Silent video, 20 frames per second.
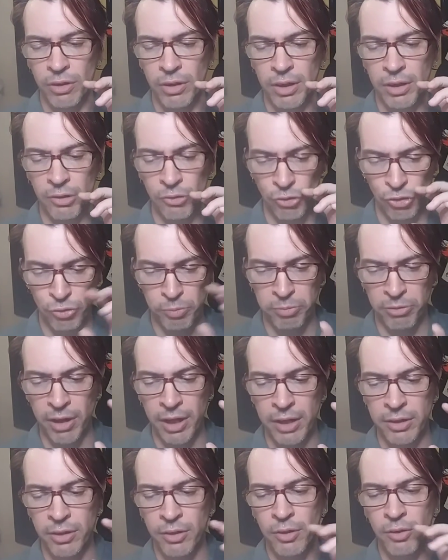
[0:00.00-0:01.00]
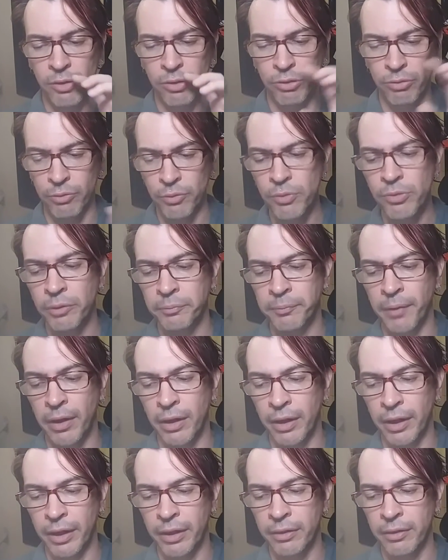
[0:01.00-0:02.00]
is spread through the
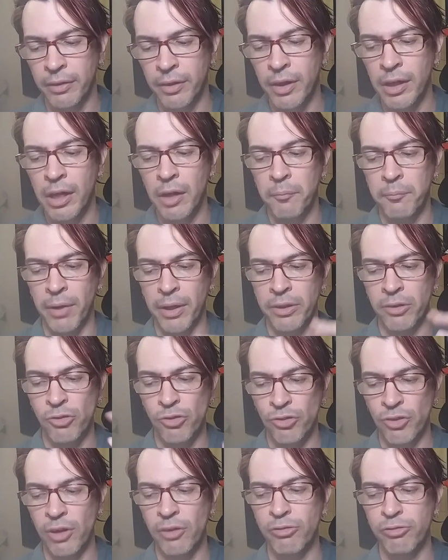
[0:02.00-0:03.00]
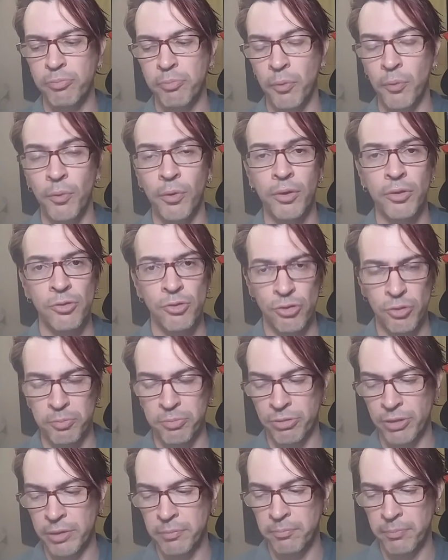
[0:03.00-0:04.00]
mind by the self-born
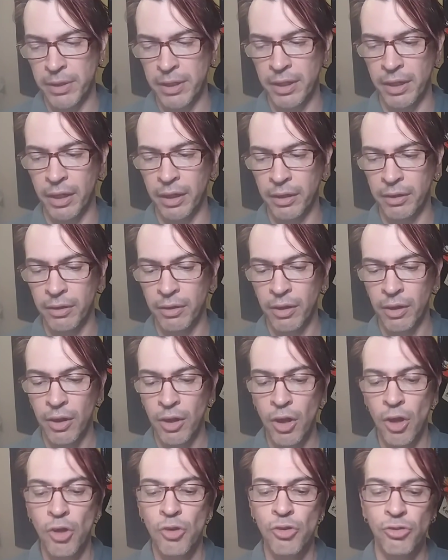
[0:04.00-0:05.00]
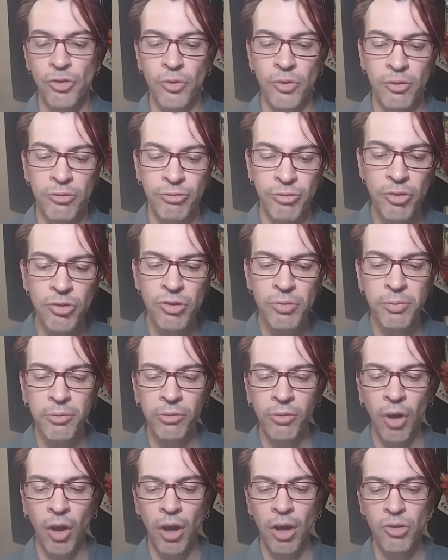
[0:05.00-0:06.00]
Supreme Being. So the visible
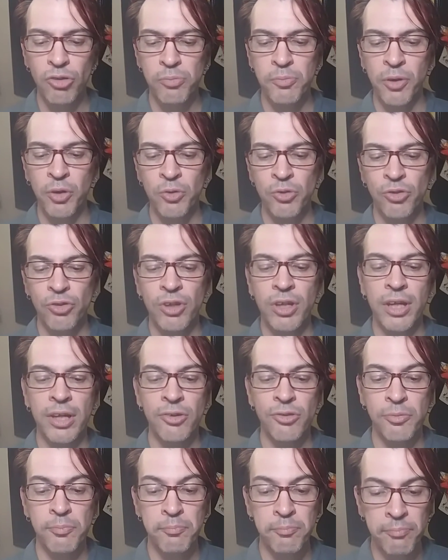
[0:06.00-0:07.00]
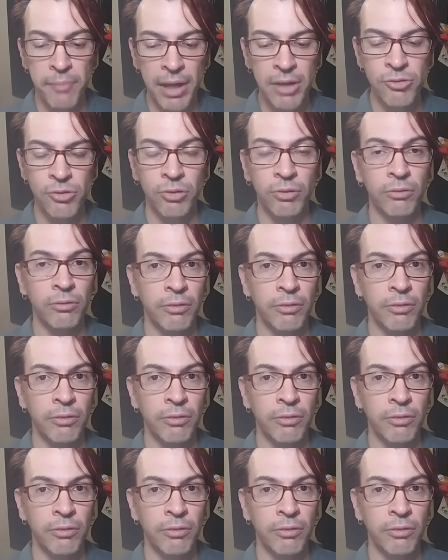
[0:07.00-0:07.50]
cosmos is mental